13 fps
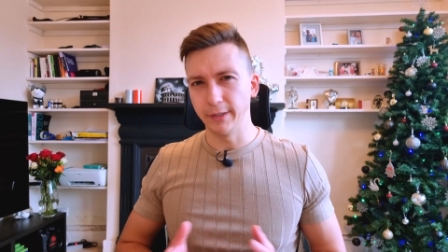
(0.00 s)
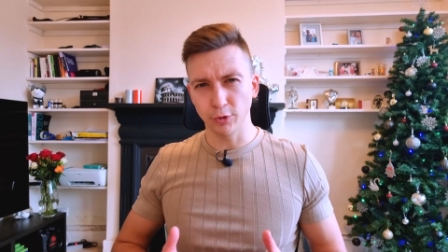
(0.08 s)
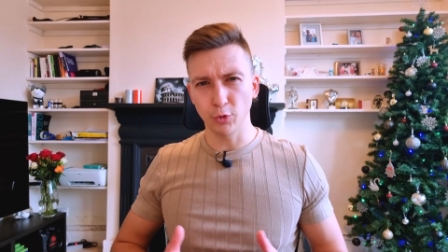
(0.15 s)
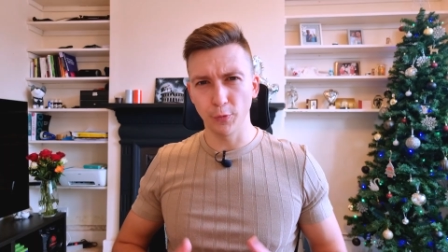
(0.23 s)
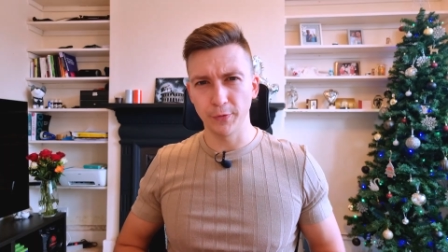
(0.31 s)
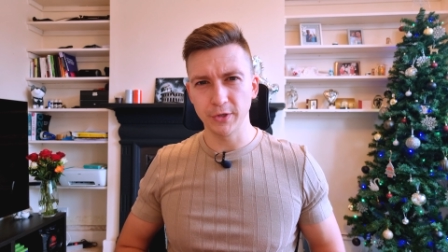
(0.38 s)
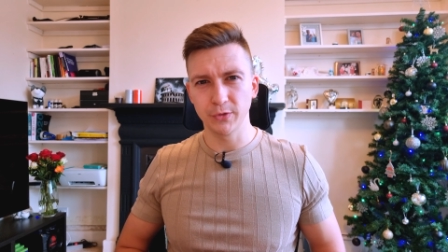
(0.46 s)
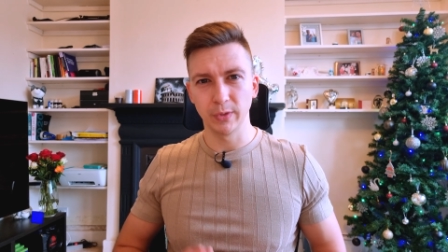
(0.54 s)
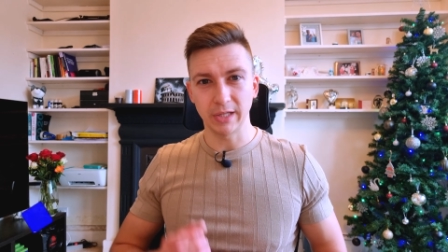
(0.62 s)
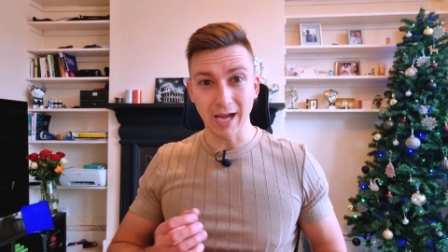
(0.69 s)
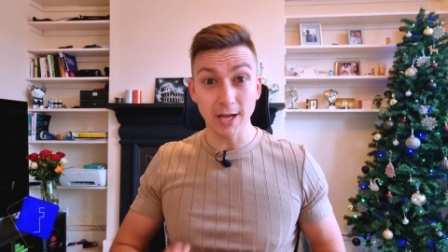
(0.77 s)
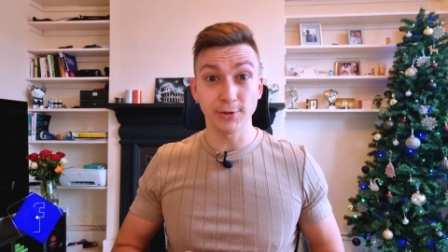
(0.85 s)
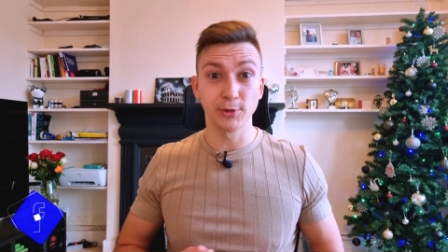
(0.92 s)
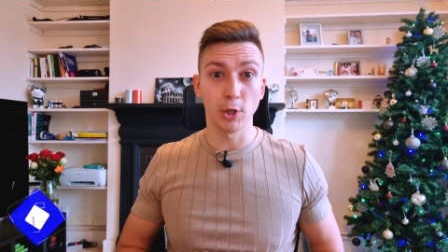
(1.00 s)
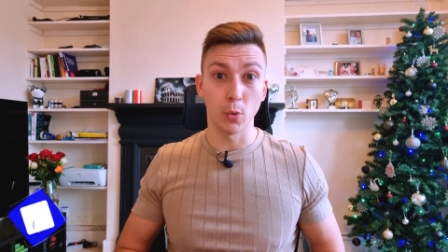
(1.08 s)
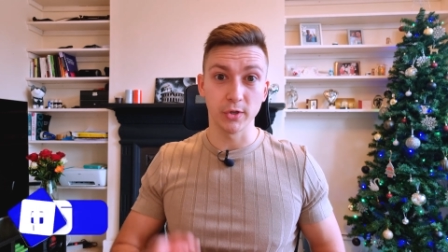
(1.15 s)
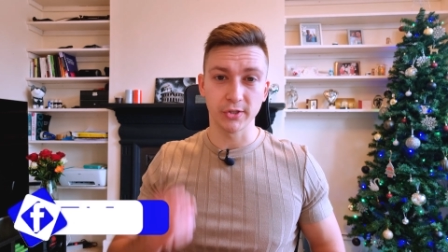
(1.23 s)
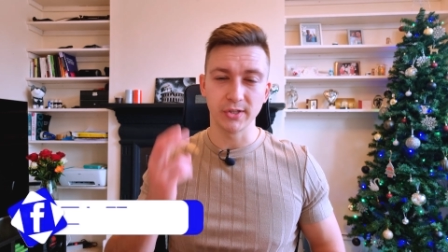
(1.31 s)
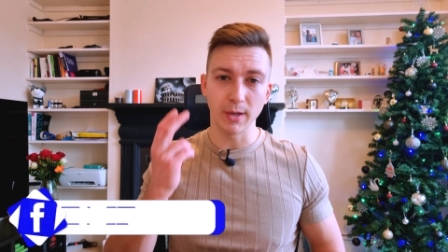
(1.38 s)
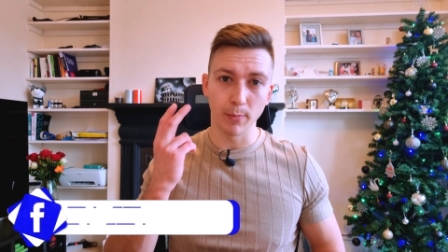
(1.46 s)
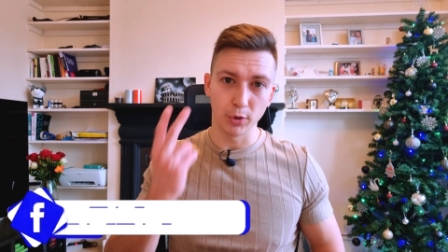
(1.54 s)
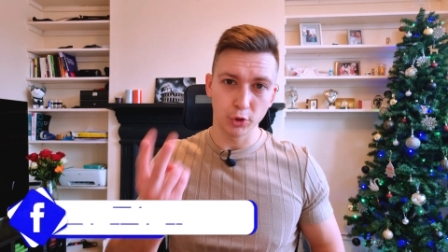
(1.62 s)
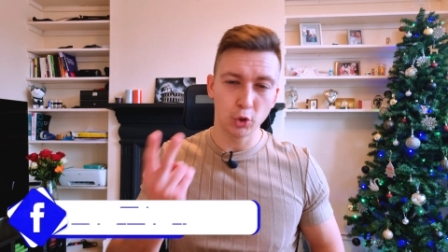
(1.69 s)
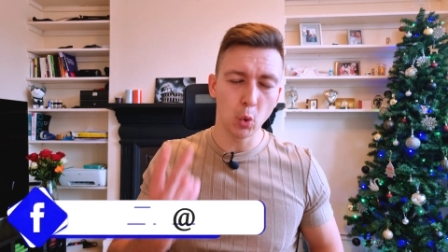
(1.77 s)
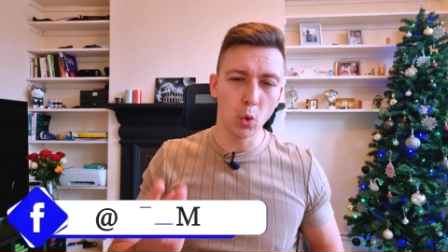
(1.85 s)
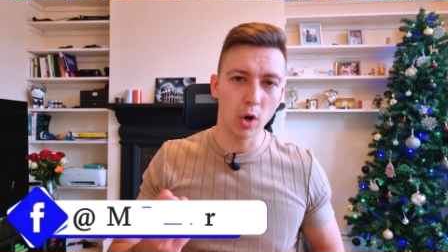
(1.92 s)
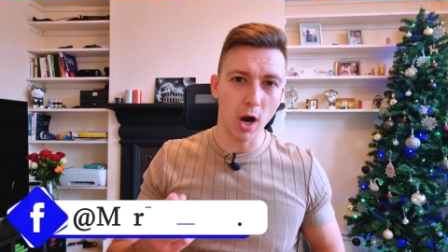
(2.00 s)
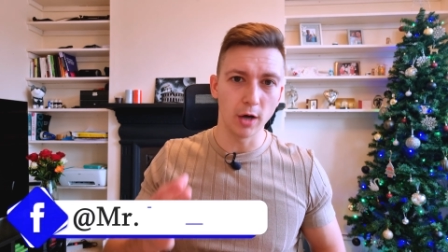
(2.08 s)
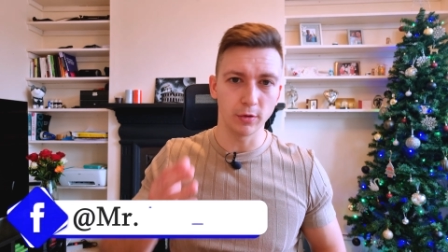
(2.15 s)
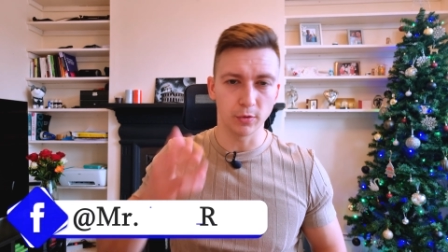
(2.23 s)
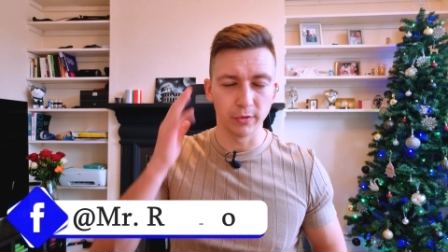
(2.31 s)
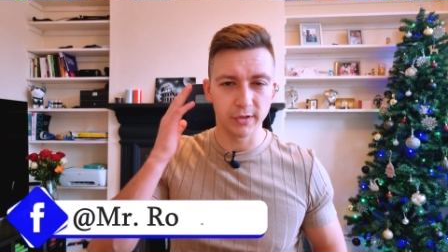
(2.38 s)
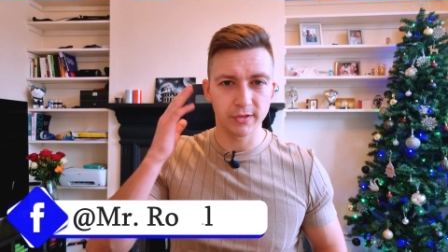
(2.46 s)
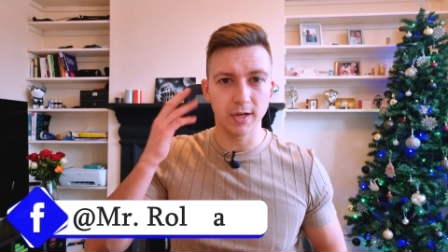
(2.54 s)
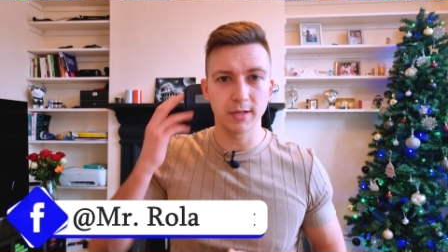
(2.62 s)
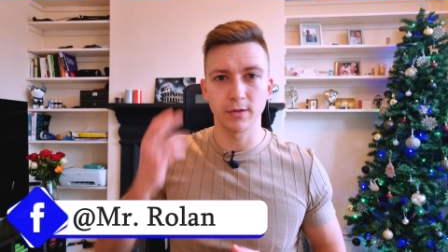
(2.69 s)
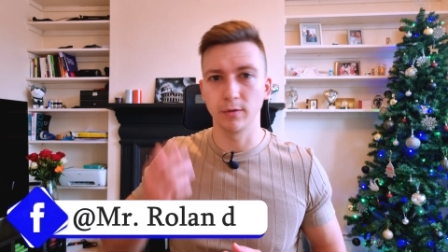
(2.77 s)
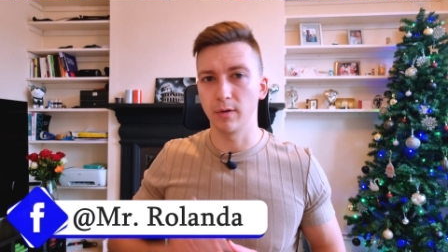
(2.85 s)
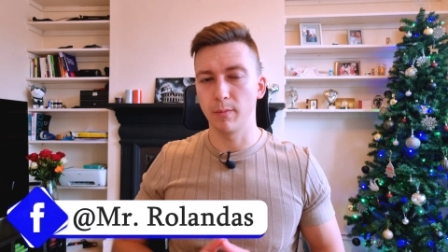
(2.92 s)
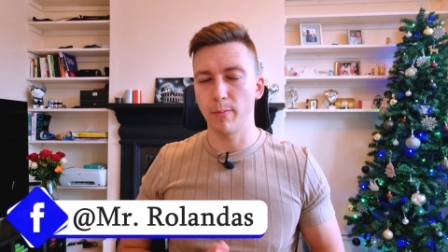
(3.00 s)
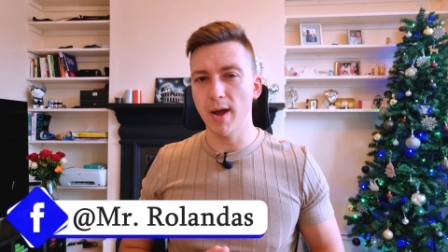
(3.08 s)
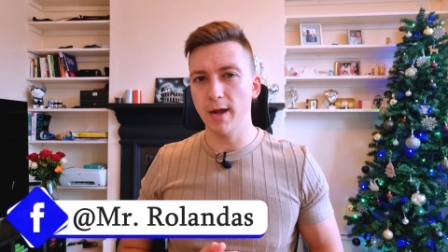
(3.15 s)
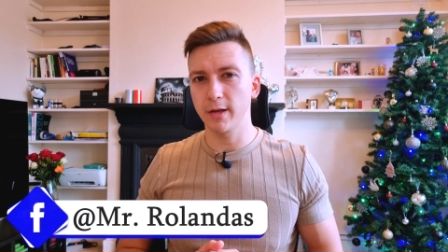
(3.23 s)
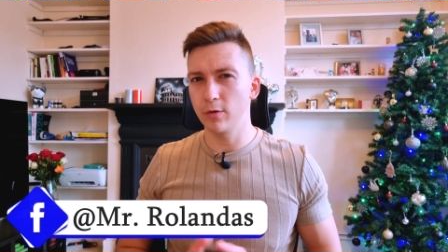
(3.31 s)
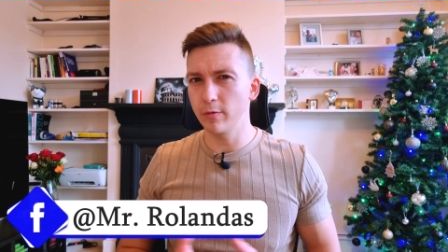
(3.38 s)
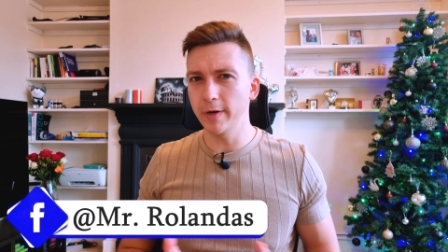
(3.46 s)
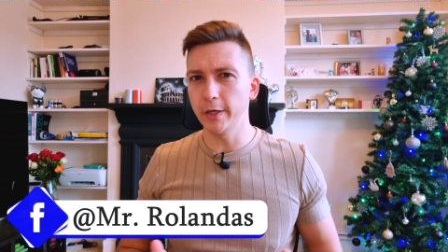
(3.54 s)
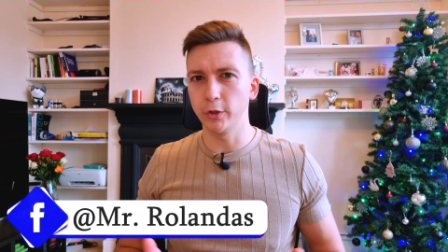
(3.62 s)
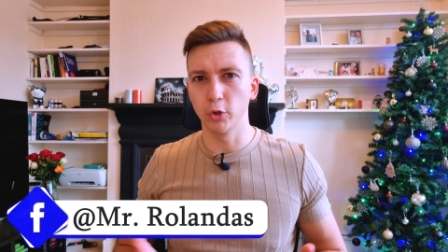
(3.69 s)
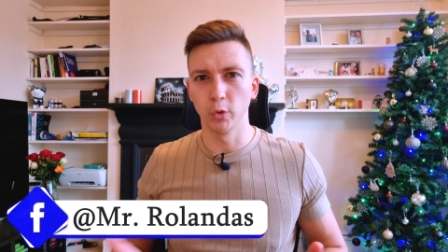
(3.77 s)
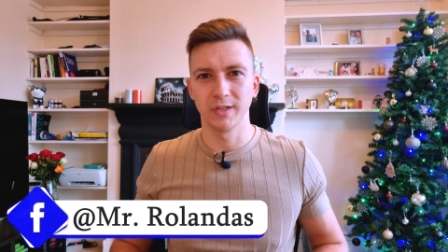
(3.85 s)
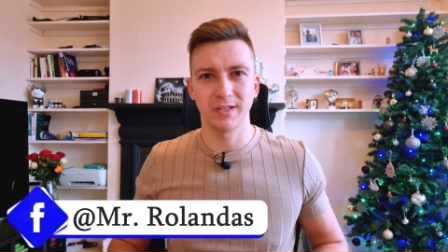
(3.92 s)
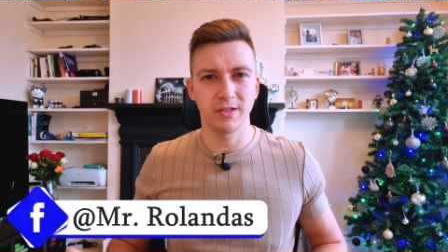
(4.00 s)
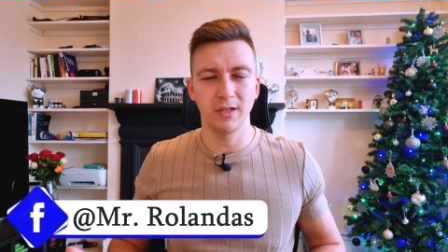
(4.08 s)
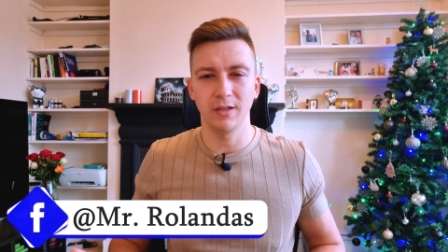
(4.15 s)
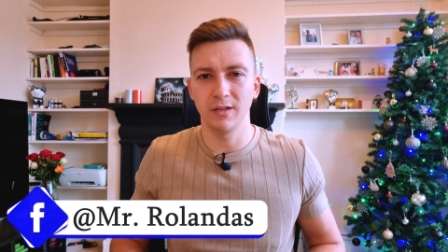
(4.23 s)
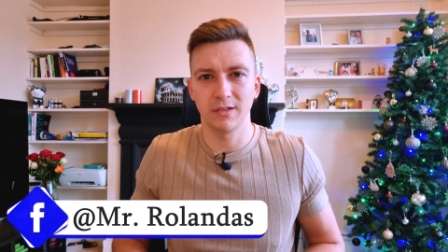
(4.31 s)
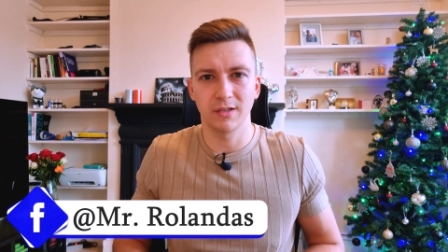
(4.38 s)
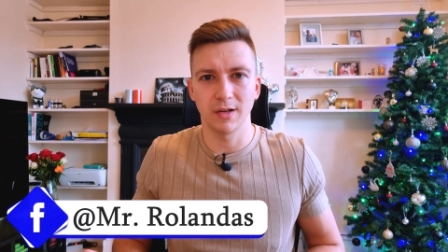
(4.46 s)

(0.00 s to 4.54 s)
the truth is, with as low as #2 guard on the sides and on the back, you really don't see this